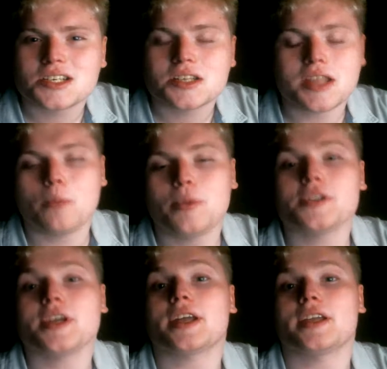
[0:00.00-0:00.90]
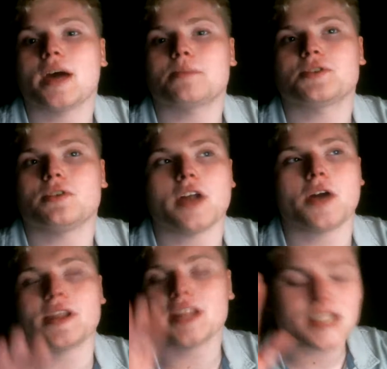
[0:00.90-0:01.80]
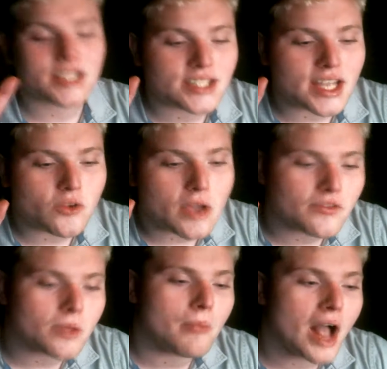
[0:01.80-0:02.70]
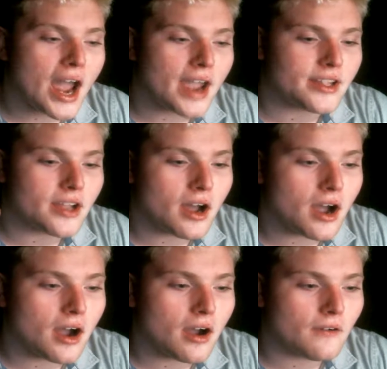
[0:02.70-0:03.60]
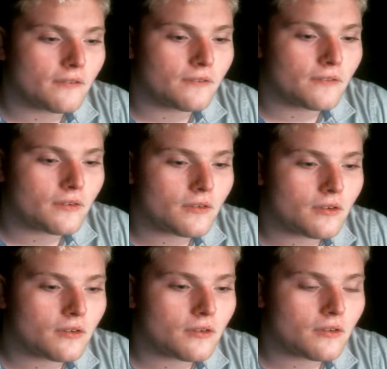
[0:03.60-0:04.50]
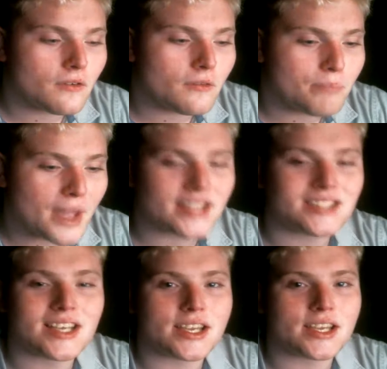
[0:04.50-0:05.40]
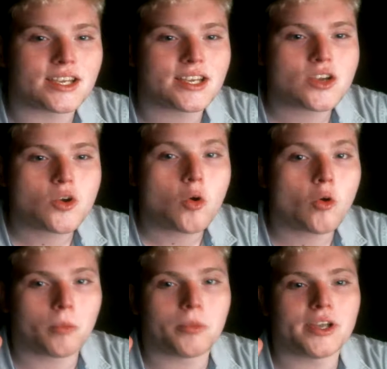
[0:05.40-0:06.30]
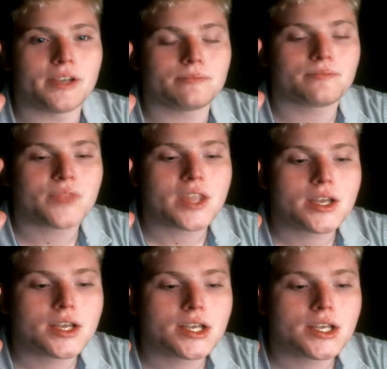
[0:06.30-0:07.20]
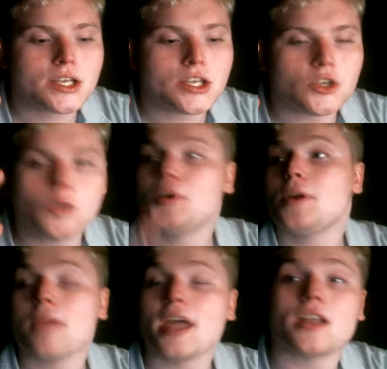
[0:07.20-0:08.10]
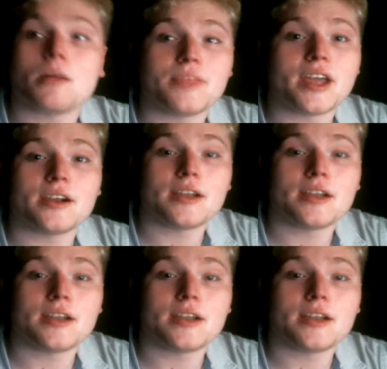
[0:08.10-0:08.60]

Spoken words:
Now, building a capsule. All right, let's just say you have the mind of basic orbiting. You put a man up there.